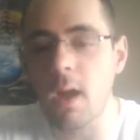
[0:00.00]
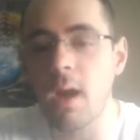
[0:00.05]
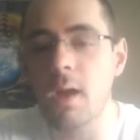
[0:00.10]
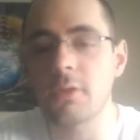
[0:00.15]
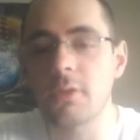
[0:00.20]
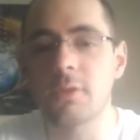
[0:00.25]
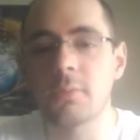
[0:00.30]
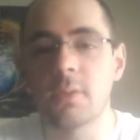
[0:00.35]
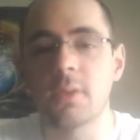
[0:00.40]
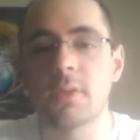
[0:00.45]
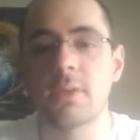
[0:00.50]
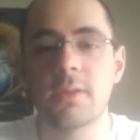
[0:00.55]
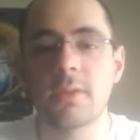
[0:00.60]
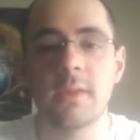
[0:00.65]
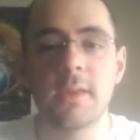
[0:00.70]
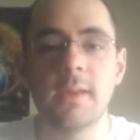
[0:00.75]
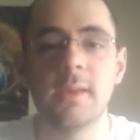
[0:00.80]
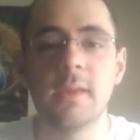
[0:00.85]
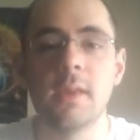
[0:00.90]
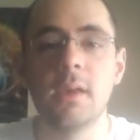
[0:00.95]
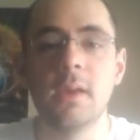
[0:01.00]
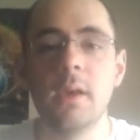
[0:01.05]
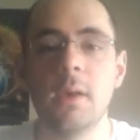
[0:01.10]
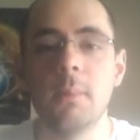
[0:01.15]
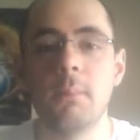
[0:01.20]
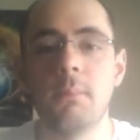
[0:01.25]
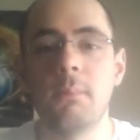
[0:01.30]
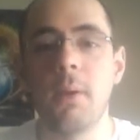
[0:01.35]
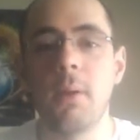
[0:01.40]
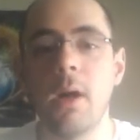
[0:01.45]
awesome to see
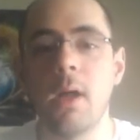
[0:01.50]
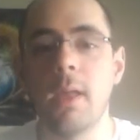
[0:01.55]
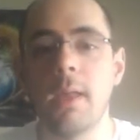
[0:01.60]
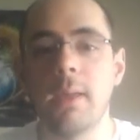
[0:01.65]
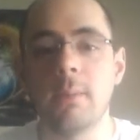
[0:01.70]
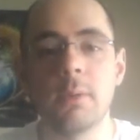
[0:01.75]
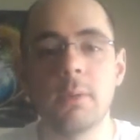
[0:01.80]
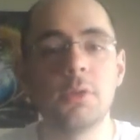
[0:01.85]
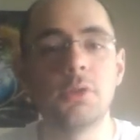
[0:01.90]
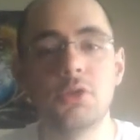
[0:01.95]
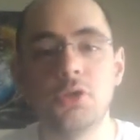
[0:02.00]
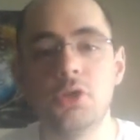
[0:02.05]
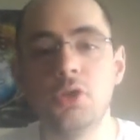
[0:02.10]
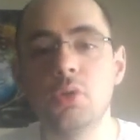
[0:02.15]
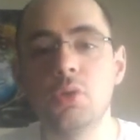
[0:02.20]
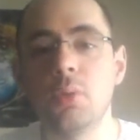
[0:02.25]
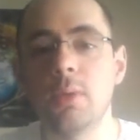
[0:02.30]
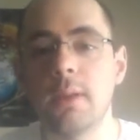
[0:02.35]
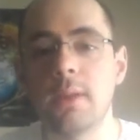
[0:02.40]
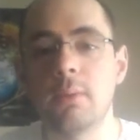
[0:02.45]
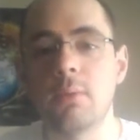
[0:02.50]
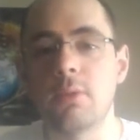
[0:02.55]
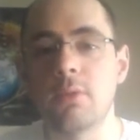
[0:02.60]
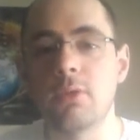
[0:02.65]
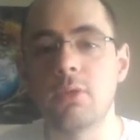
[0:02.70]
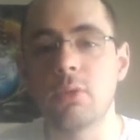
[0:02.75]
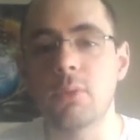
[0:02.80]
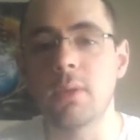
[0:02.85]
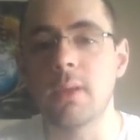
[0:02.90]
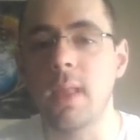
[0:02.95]
Paul Heyman do what he was
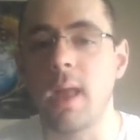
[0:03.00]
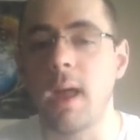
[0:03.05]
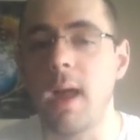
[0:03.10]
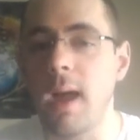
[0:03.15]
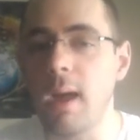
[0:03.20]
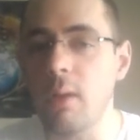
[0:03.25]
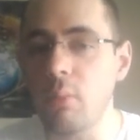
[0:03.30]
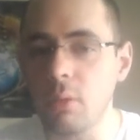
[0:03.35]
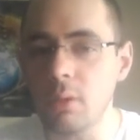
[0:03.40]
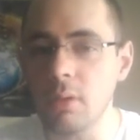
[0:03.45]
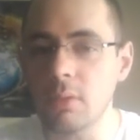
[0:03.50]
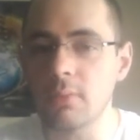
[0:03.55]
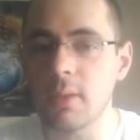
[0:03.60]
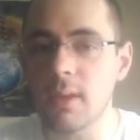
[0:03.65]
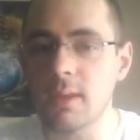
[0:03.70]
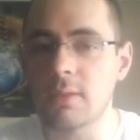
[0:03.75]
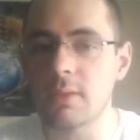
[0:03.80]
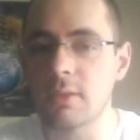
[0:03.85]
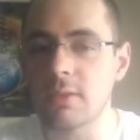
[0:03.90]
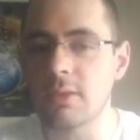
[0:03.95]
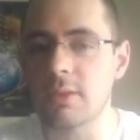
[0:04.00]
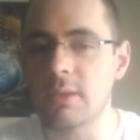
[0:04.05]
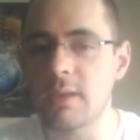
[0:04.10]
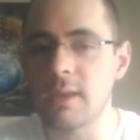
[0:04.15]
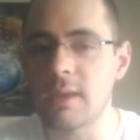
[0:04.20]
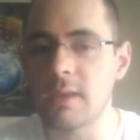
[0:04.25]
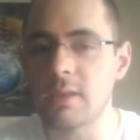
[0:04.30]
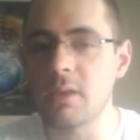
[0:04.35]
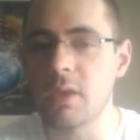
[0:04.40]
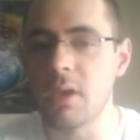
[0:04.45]
doing. I would have liked to
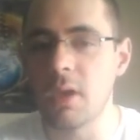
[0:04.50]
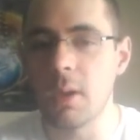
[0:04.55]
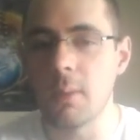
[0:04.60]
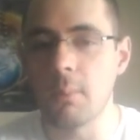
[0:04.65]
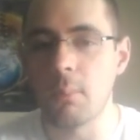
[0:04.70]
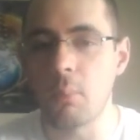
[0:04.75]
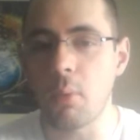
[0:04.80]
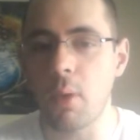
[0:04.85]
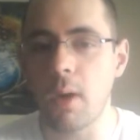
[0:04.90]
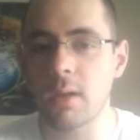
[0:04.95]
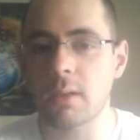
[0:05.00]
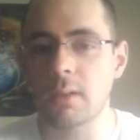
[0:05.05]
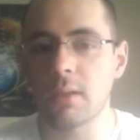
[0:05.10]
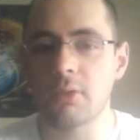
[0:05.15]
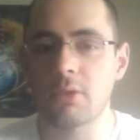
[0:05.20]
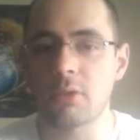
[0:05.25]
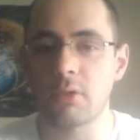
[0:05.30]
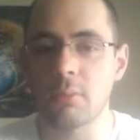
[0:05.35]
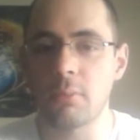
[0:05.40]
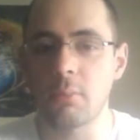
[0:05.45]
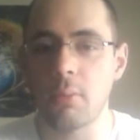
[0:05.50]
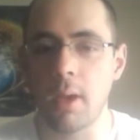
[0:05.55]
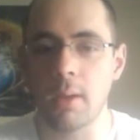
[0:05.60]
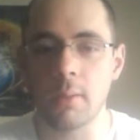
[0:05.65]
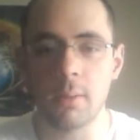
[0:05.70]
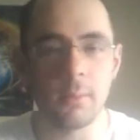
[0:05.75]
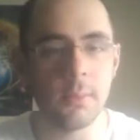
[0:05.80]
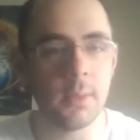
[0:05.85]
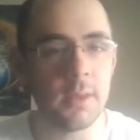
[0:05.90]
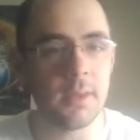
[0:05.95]
seen Brock Lesnar
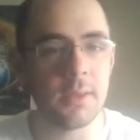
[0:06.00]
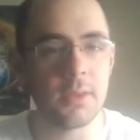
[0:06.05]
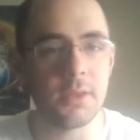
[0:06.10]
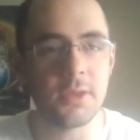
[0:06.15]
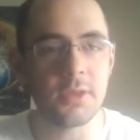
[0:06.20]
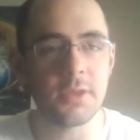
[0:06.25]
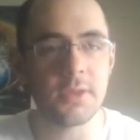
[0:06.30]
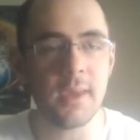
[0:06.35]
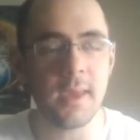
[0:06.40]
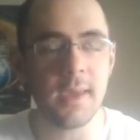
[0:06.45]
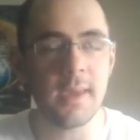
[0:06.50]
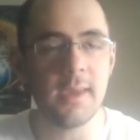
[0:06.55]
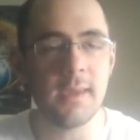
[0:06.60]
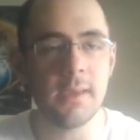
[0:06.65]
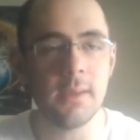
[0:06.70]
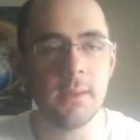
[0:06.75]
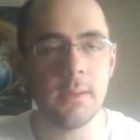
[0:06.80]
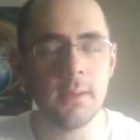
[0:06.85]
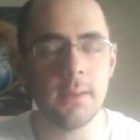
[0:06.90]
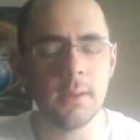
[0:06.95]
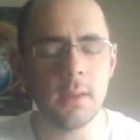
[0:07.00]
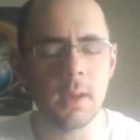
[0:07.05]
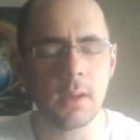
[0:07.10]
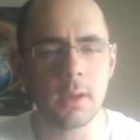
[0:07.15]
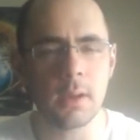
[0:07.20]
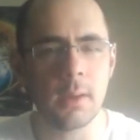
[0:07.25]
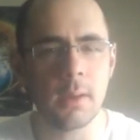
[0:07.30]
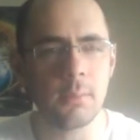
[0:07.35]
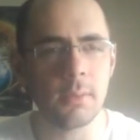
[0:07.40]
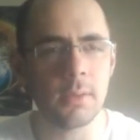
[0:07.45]
probably say a
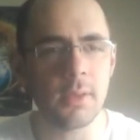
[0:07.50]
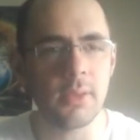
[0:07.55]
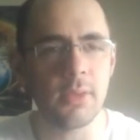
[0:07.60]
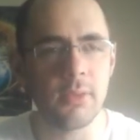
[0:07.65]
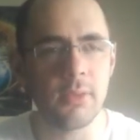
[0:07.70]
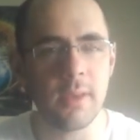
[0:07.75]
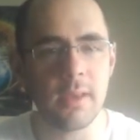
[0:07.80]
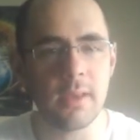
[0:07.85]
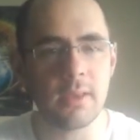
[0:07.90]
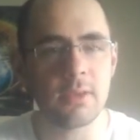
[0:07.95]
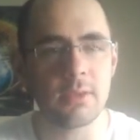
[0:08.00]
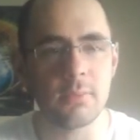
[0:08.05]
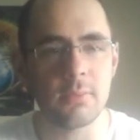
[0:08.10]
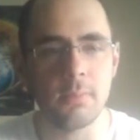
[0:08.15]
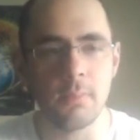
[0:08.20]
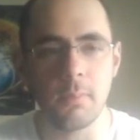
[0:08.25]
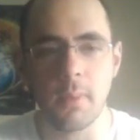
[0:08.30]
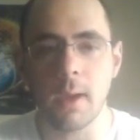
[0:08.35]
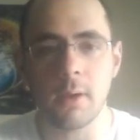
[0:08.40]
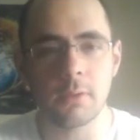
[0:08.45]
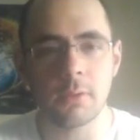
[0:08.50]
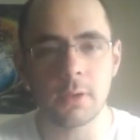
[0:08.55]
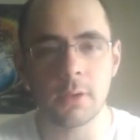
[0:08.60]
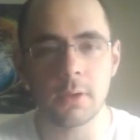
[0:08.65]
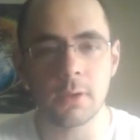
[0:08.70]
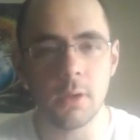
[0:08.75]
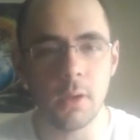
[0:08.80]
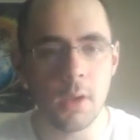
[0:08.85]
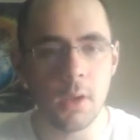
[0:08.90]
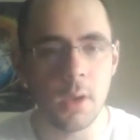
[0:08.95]
couple of things about
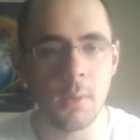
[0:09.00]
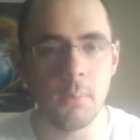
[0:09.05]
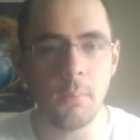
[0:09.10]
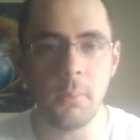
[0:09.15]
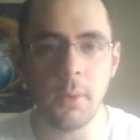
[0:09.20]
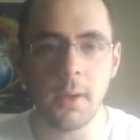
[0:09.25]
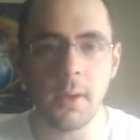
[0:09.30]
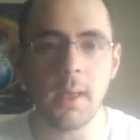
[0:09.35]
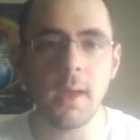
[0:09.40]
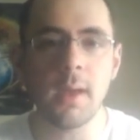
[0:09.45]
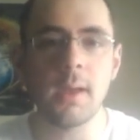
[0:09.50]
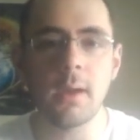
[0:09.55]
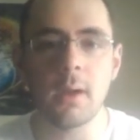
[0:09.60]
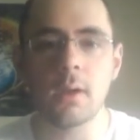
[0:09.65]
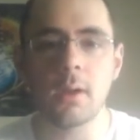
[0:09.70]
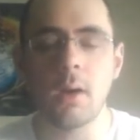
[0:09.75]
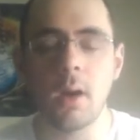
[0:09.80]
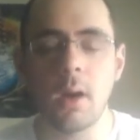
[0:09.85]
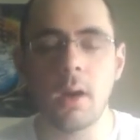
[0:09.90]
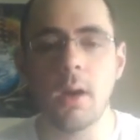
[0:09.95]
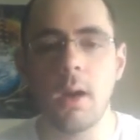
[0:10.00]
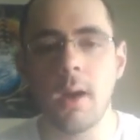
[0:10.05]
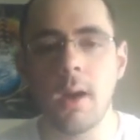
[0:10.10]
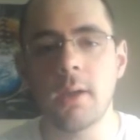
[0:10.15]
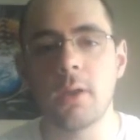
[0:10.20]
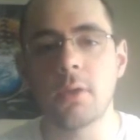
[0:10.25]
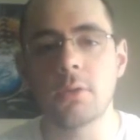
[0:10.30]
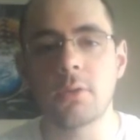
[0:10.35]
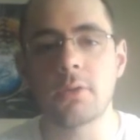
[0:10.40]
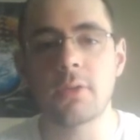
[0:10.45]
it. But
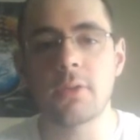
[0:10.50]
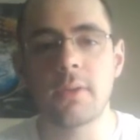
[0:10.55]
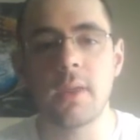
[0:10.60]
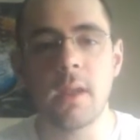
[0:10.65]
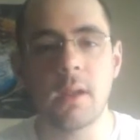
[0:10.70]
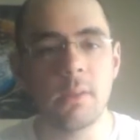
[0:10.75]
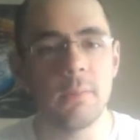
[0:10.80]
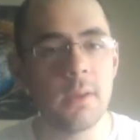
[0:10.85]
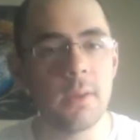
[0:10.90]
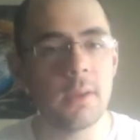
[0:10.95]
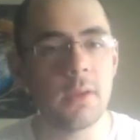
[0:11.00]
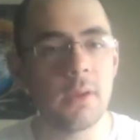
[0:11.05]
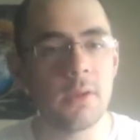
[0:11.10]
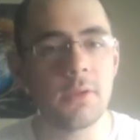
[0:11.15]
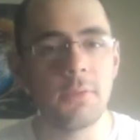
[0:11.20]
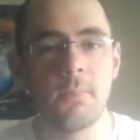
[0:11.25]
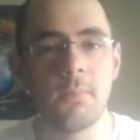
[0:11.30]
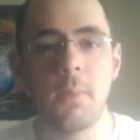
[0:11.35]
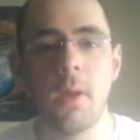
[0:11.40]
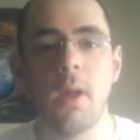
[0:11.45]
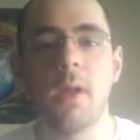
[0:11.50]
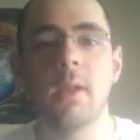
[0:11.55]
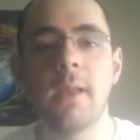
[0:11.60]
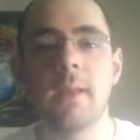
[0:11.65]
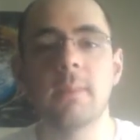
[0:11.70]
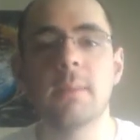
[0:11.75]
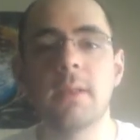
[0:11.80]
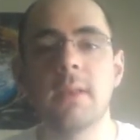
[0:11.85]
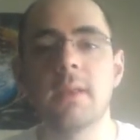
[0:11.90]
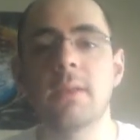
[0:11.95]
I understand it because Paul
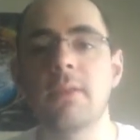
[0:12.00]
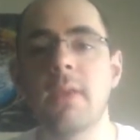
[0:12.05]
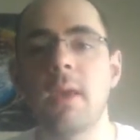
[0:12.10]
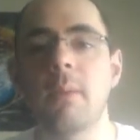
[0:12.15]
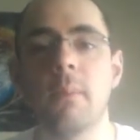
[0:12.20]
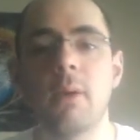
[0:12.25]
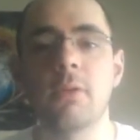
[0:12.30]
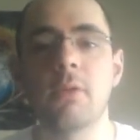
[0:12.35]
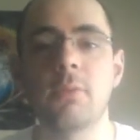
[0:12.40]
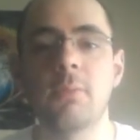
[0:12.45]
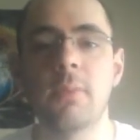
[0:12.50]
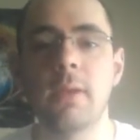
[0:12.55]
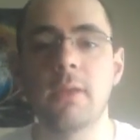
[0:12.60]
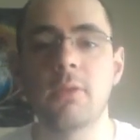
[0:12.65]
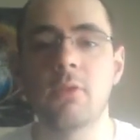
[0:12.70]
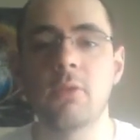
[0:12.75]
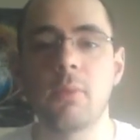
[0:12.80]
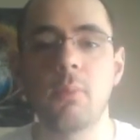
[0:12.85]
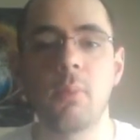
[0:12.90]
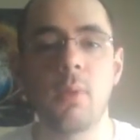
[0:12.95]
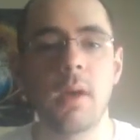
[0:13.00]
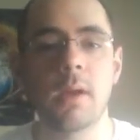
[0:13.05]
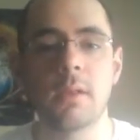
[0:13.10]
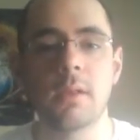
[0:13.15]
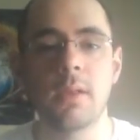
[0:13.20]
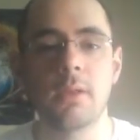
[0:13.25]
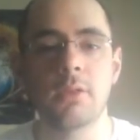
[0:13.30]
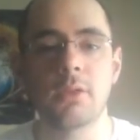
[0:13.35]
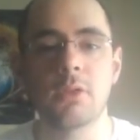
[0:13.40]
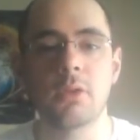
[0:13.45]
Heyman is that mouthpiece for Brock
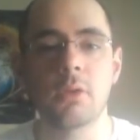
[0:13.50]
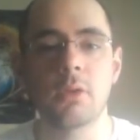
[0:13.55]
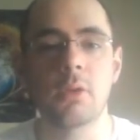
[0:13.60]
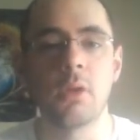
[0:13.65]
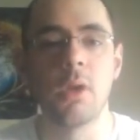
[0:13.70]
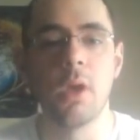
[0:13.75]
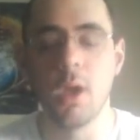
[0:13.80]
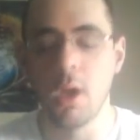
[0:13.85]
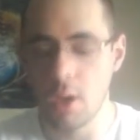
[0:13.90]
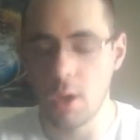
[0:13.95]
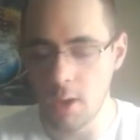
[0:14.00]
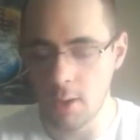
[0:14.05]
Lesnar.